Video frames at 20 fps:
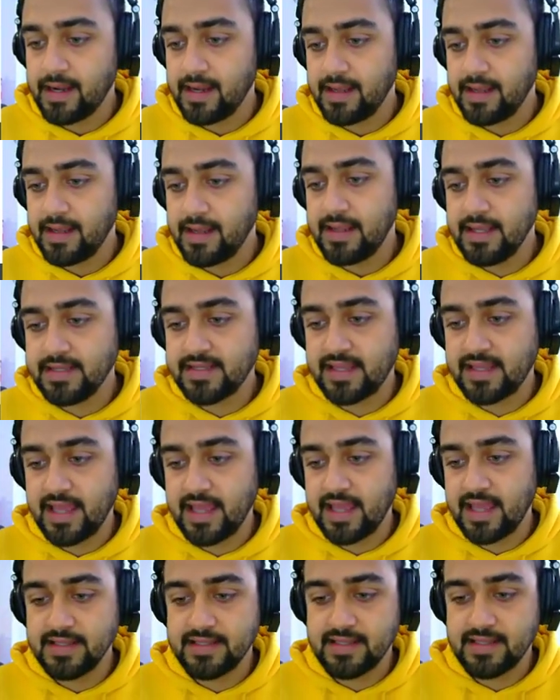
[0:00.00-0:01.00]
Right, in
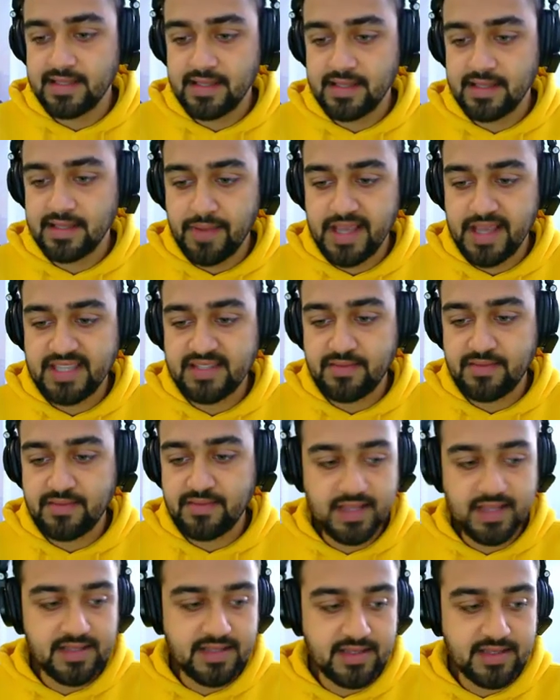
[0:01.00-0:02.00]
this case, the
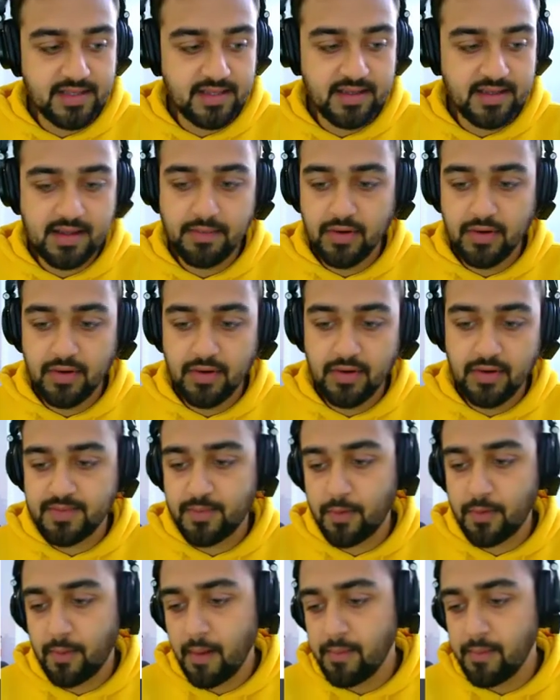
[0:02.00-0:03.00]
best means the
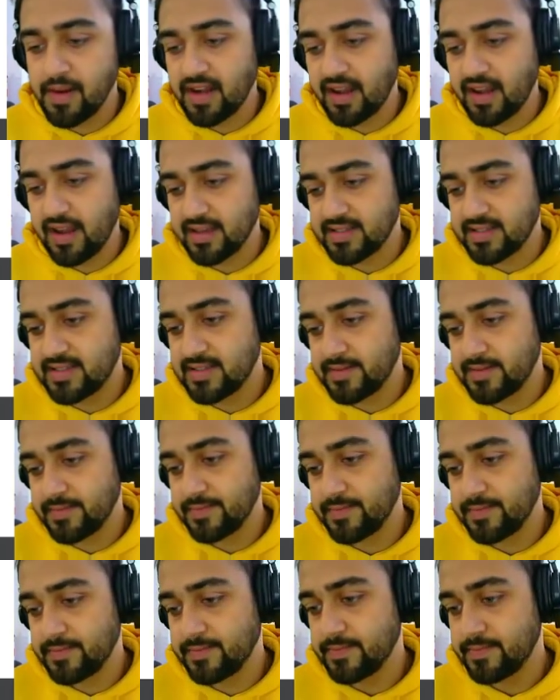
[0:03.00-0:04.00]
most probable
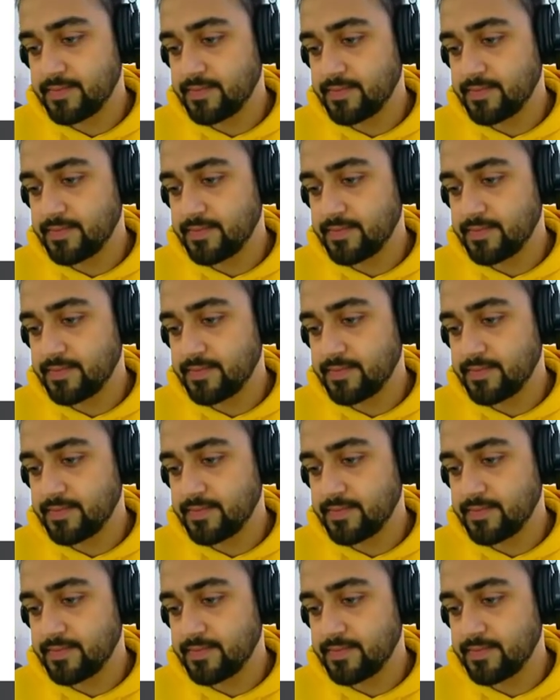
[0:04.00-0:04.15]
class.